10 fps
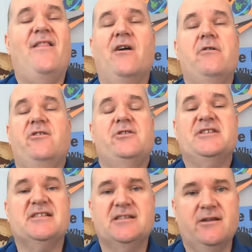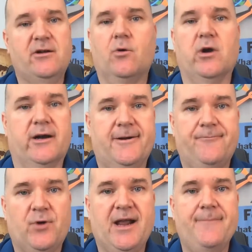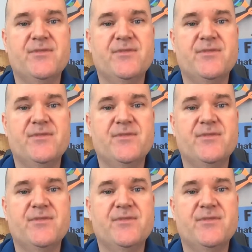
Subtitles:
Those are just, they don't work, right?